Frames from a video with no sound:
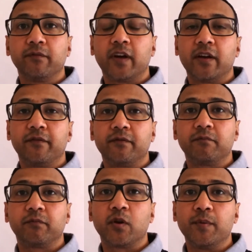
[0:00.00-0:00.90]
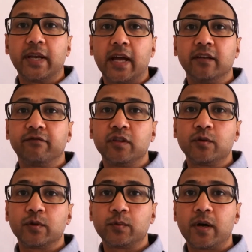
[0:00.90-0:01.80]
that come in handy for
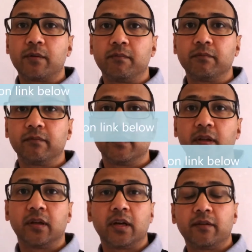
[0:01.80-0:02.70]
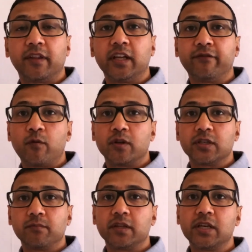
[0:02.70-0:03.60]
you as well. Thank you for
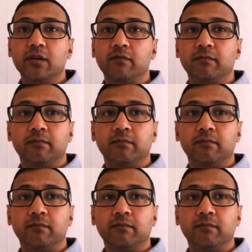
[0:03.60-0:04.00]
watching my channel.